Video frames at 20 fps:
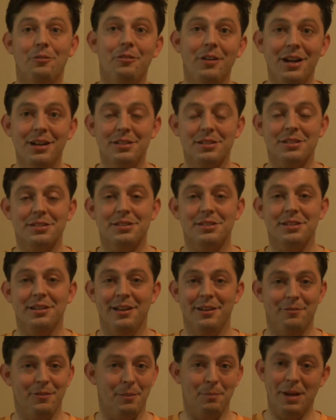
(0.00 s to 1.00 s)
risks
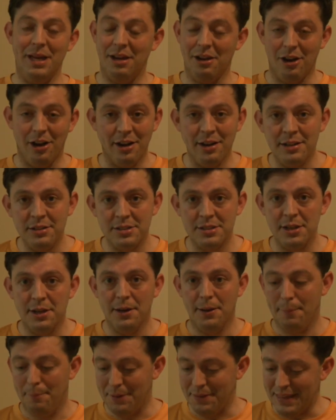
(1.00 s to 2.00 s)
if I'm being honest,
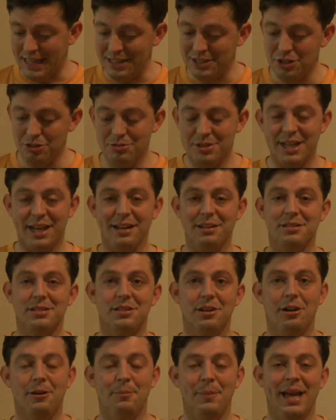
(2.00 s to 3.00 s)
but they do take
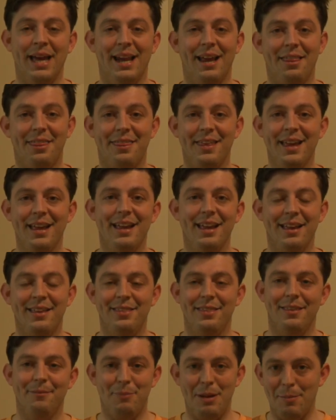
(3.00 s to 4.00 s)
some. And I think
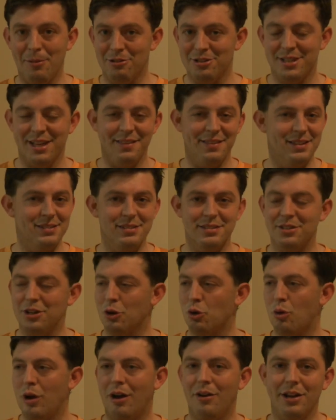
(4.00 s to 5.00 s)
in people are saying this is their
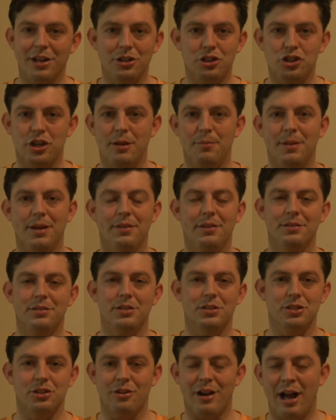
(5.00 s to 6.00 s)
crowning achievement, this
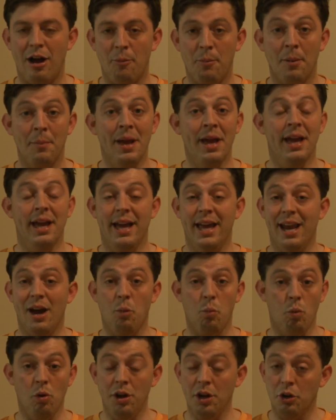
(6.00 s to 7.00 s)
is their album, and I
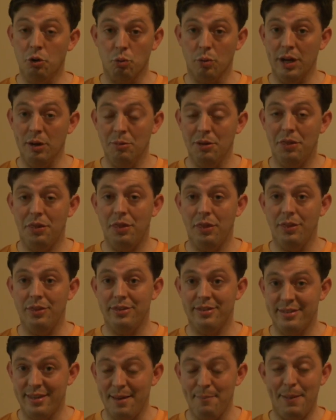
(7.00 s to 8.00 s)
would agree with
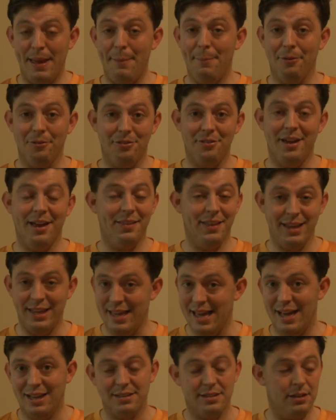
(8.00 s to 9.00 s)
people saying that
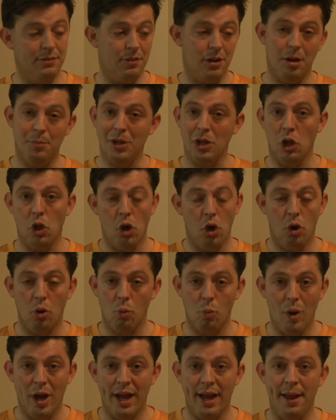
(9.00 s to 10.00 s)
yes, they've come a long
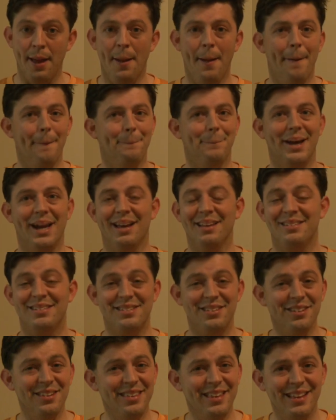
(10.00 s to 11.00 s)
way, but I
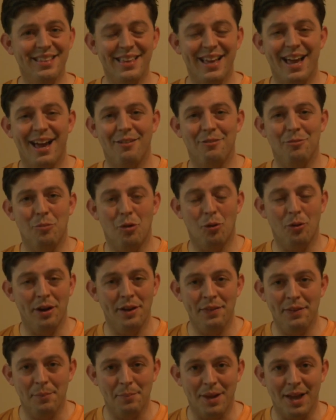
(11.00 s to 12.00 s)
still think they have more
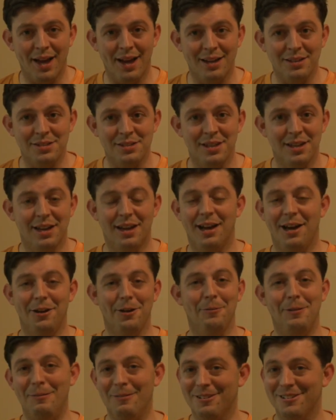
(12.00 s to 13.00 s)
in them, guys. I know
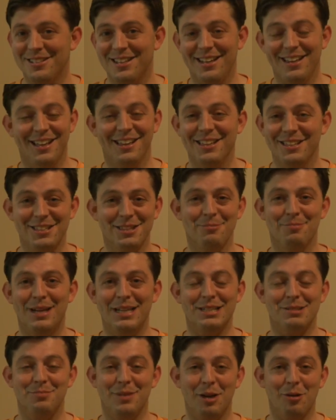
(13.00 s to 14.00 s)
people are saying like this is the
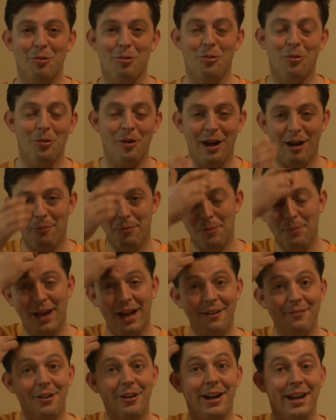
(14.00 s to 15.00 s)
best metalcore album
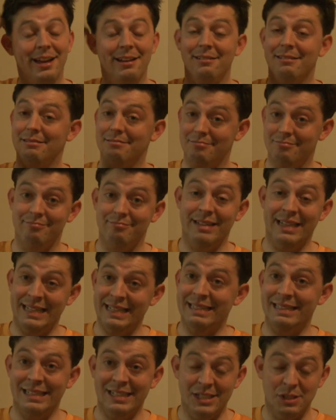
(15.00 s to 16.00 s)
ever, and
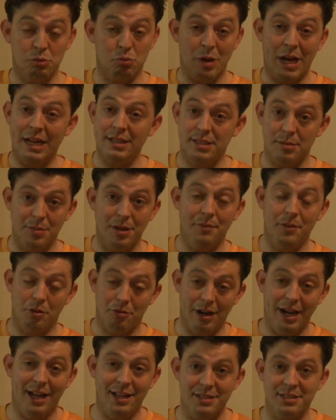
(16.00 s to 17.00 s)
it does rise above the
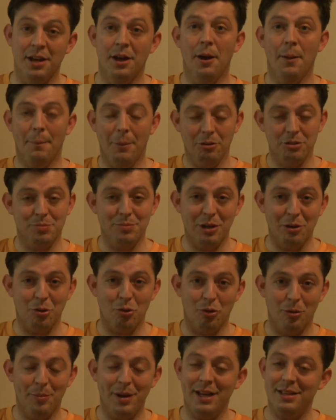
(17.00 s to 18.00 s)
rest. Most
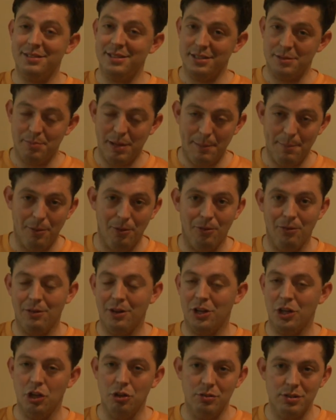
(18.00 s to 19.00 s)
metalcore bands, as people
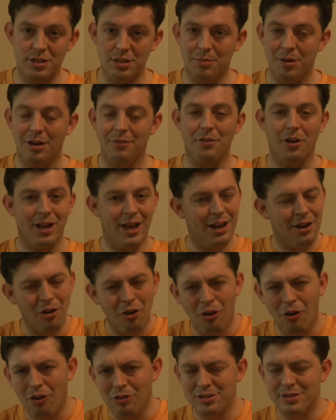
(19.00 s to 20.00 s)
accuse them of, kind of
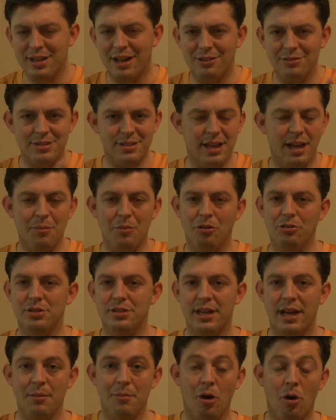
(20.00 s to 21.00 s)
all sound same old,
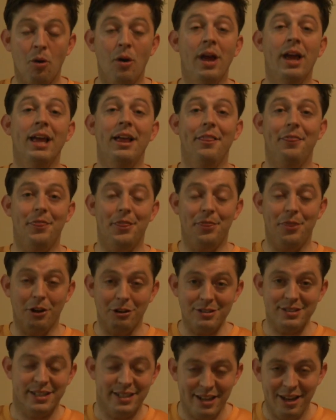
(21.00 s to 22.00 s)
same old.
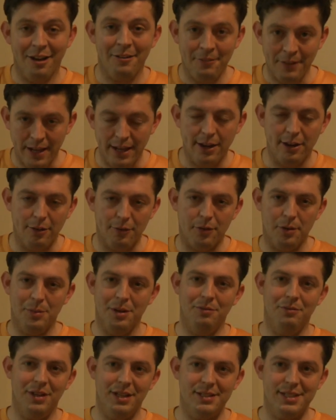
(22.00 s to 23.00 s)
There's enough here from
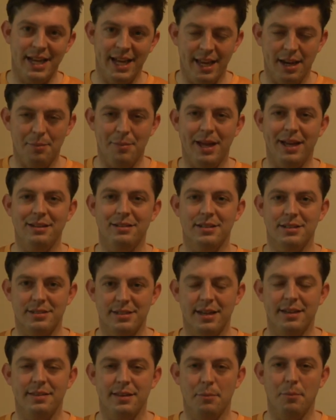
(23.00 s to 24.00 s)
Invent Animate to
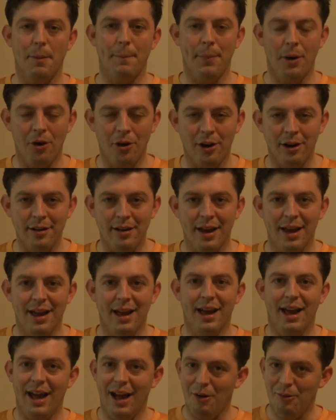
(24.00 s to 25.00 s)
set them apart.
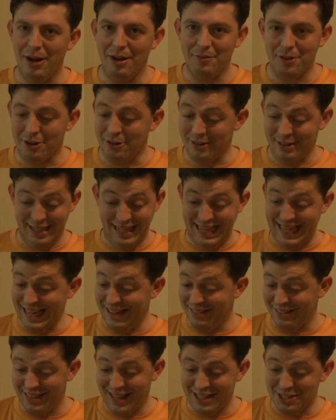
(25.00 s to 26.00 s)
However, again,
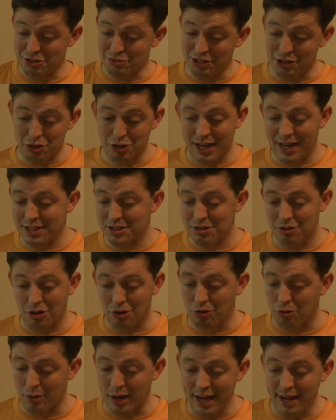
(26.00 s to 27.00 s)
the last three tracks are all
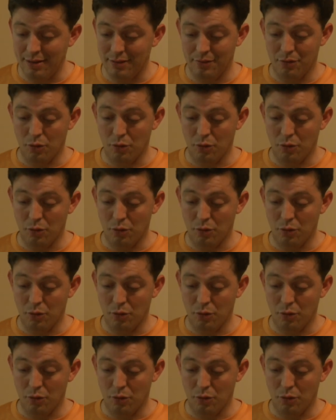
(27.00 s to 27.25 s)
great.